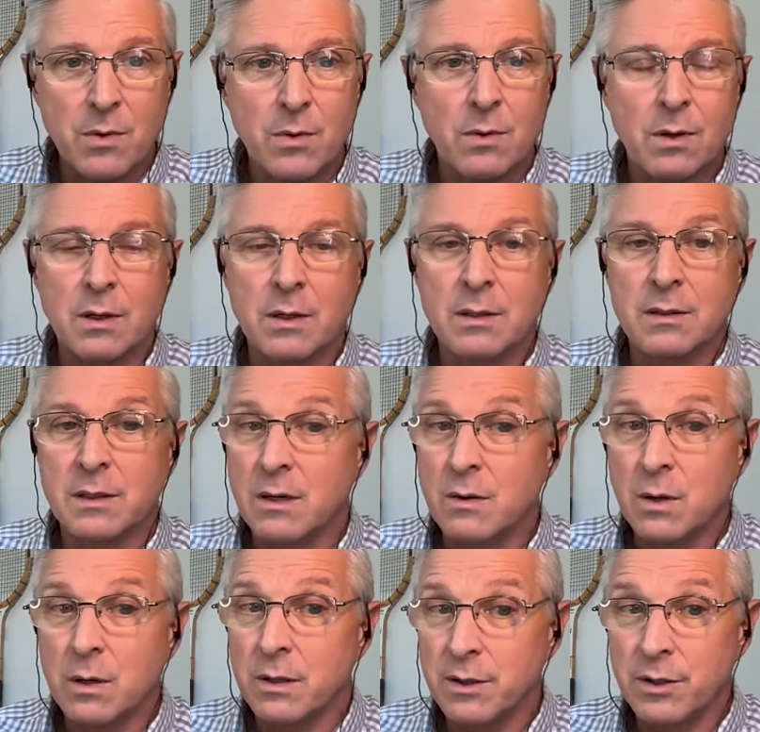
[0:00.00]
or
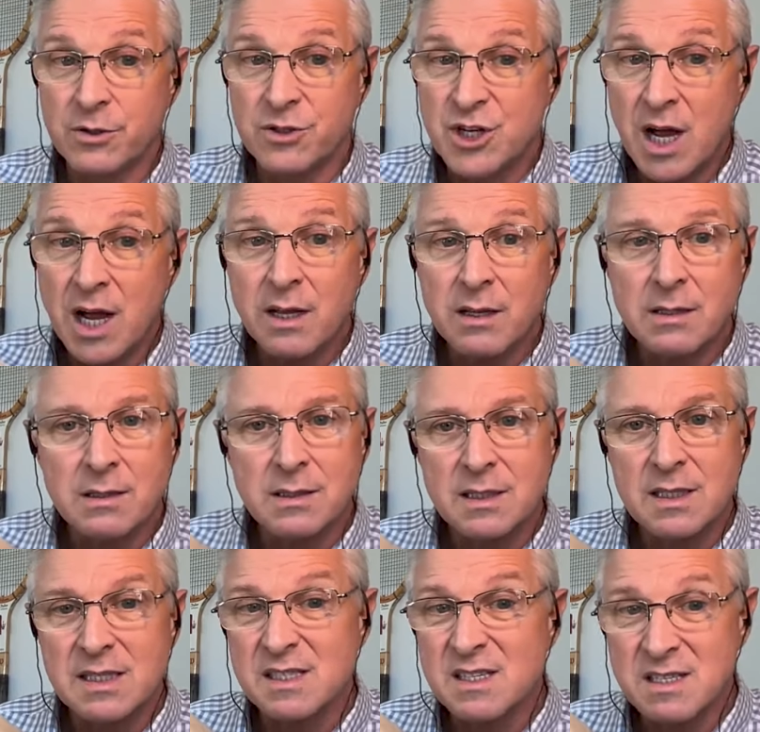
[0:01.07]
your child
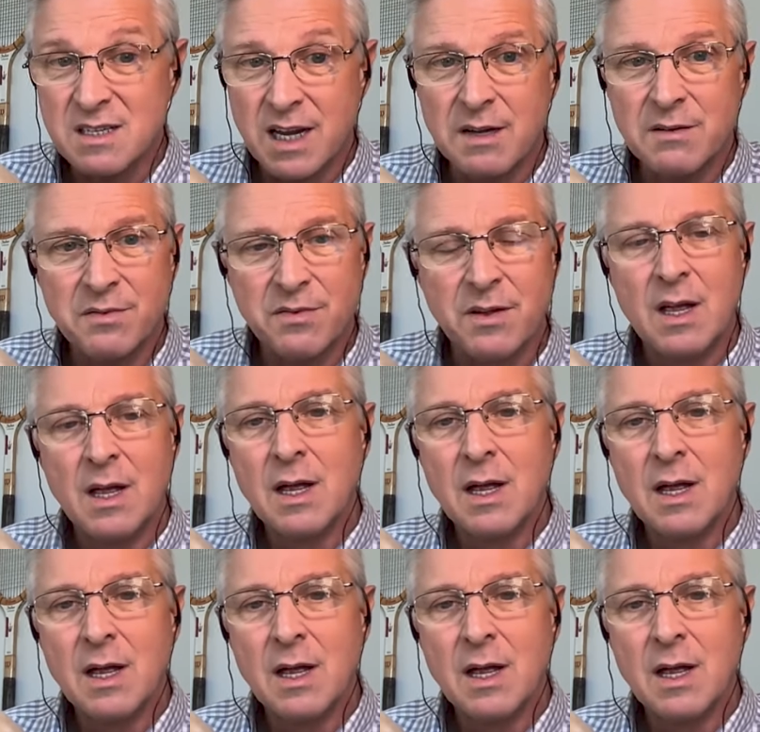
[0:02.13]
is safe,